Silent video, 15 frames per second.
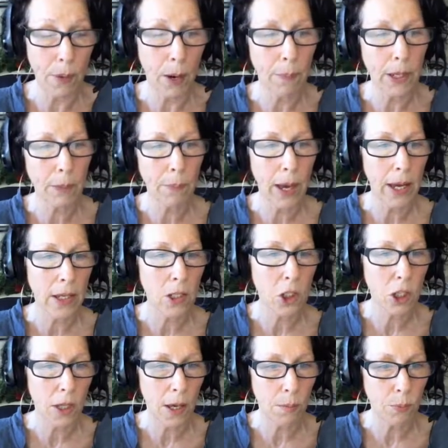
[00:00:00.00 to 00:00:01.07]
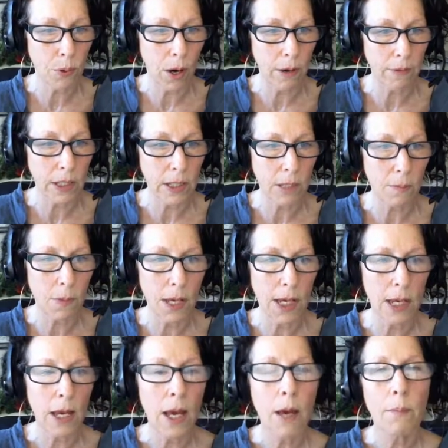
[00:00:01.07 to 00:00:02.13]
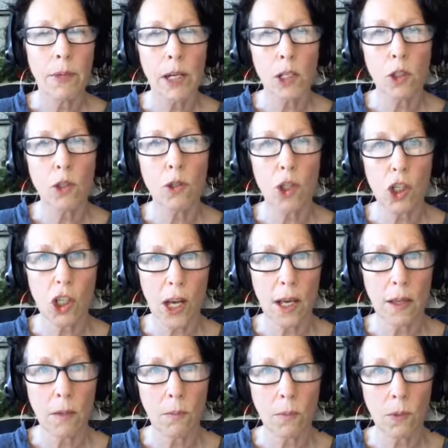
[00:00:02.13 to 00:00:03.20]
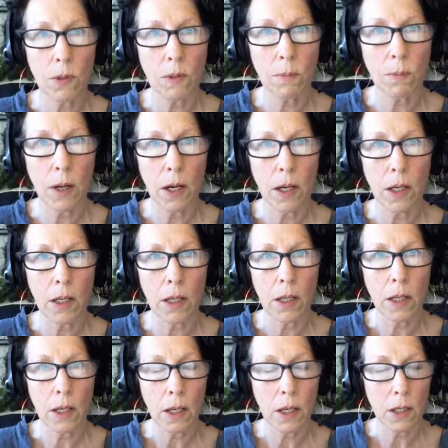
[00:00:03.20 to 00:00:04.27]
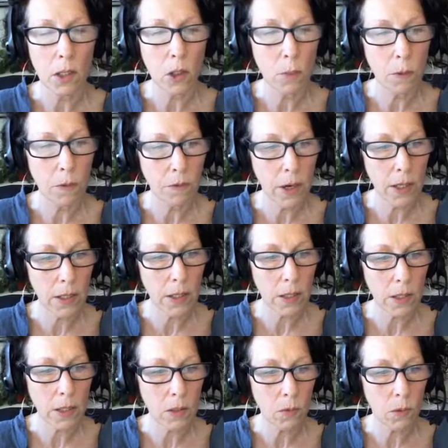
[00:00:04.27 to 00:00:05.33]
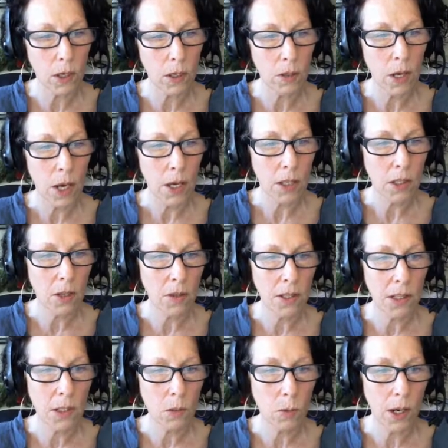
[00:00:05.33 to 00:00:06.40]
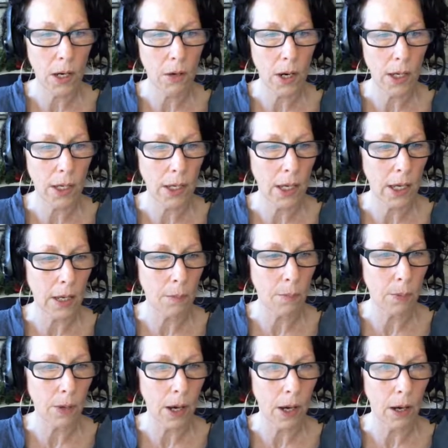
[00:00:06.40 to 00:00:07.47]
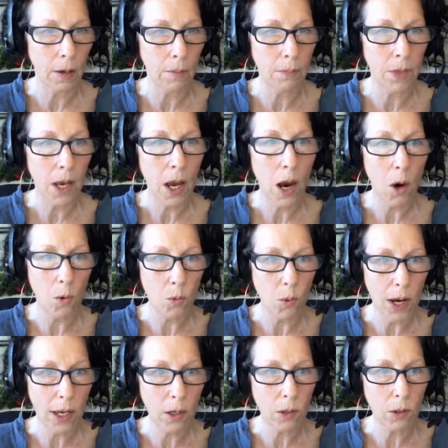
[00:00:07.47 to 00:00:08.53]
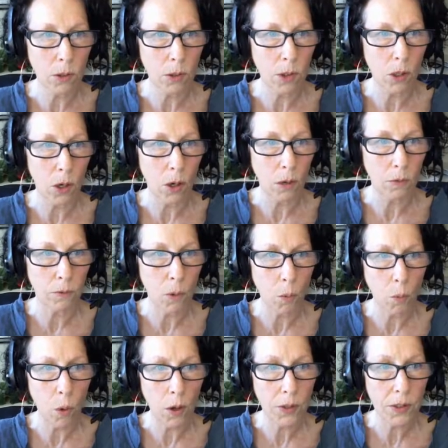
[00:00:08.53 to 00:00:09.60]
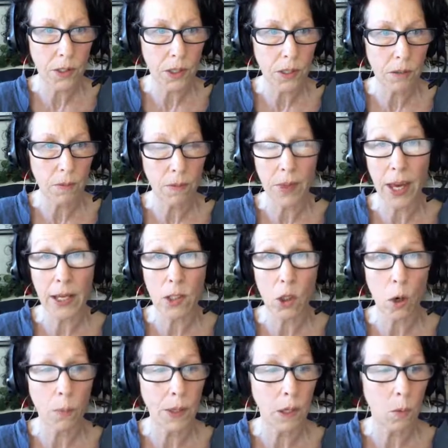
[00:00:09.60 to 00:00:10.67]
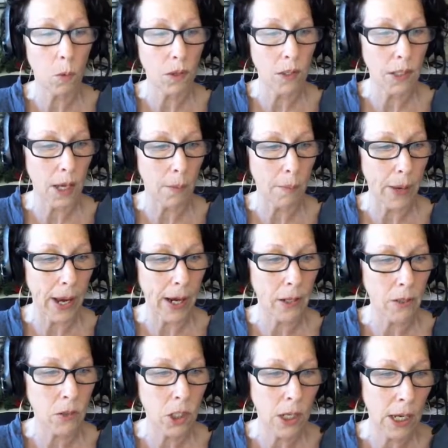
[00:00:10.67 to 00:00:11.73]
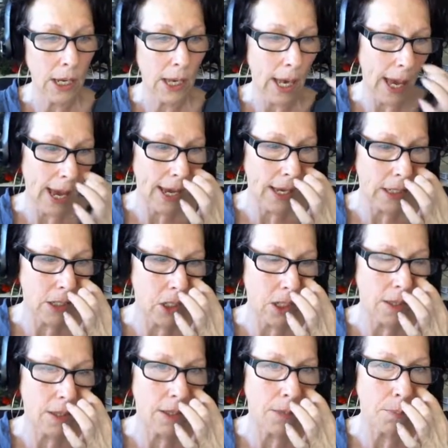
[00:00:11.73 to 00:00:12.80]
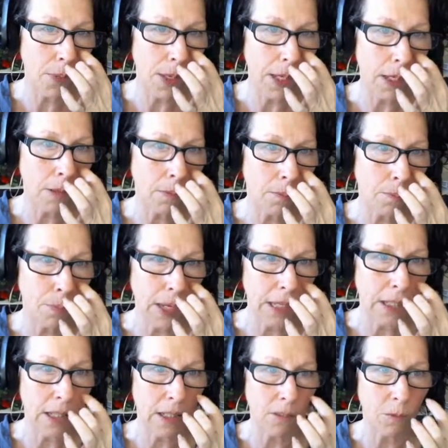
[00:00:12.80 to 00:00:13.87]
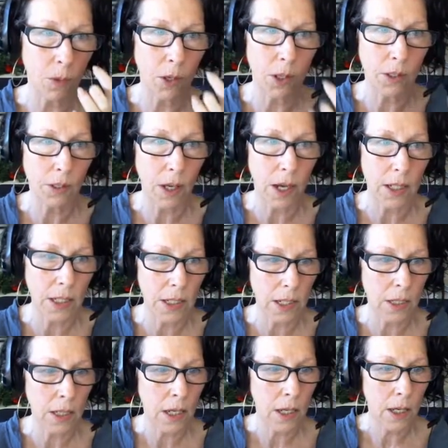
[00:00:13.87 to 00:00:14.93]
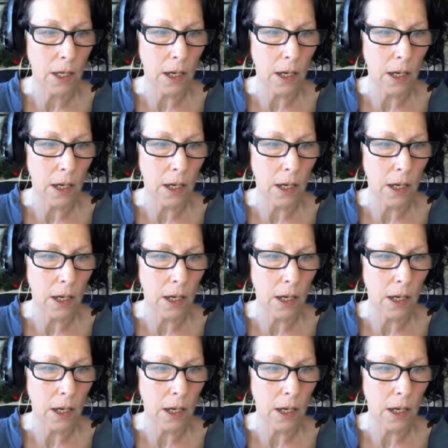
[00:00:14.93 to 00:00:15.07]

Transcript: public page. They're private to me, but I do share them with my supervisors as well. So this is where I keep a record of what that topic was about, and the big pieces of work that I did